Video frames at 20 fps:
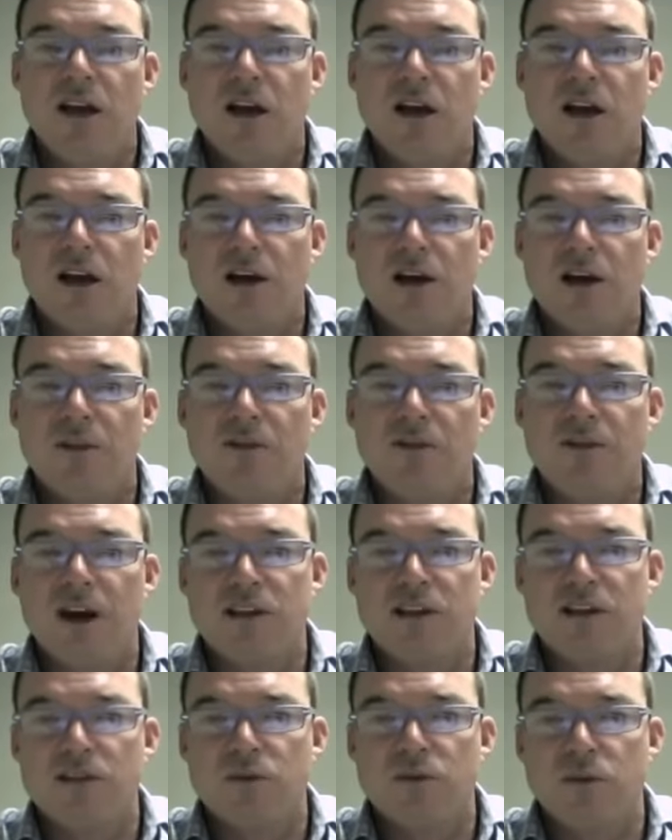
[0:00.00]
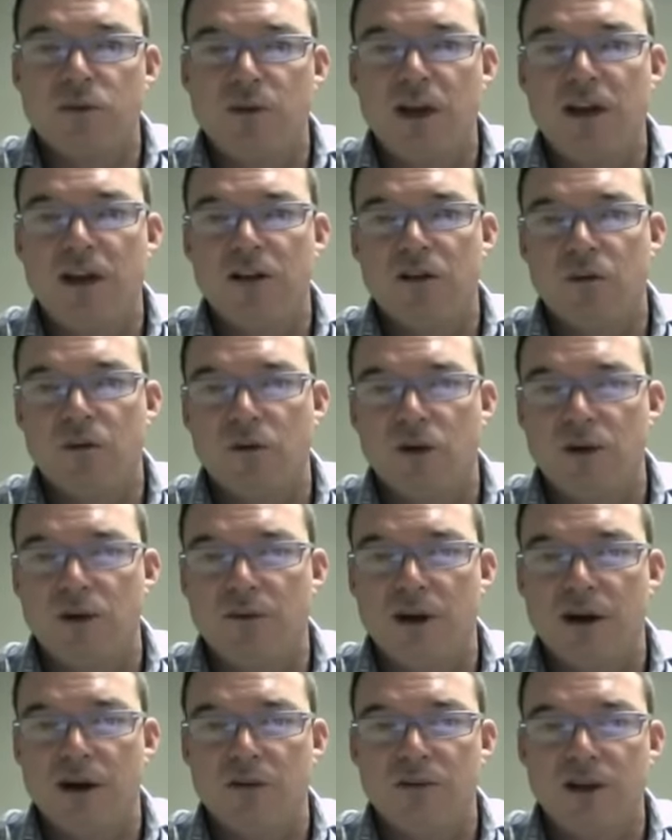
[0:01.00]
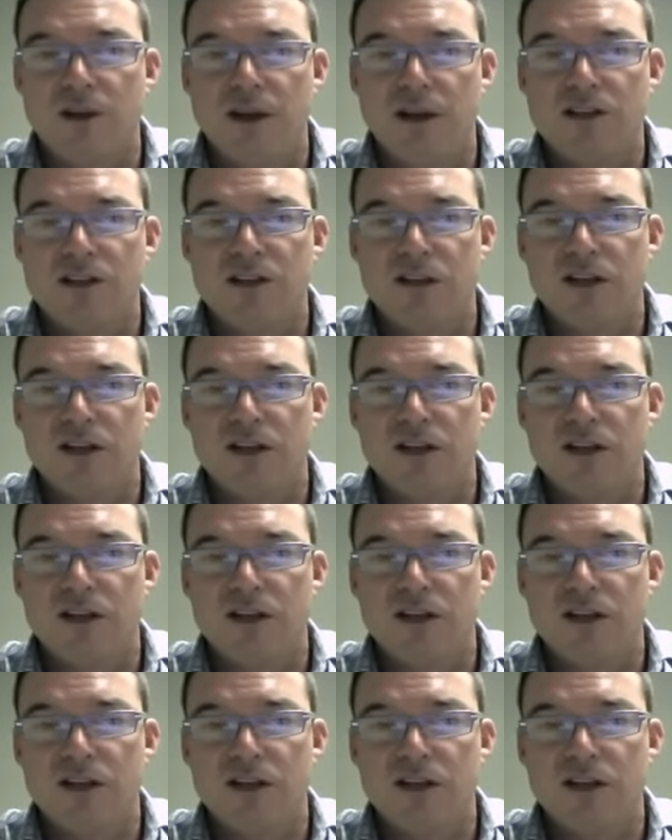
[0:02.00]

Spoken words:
the fact is we're making the world a better place,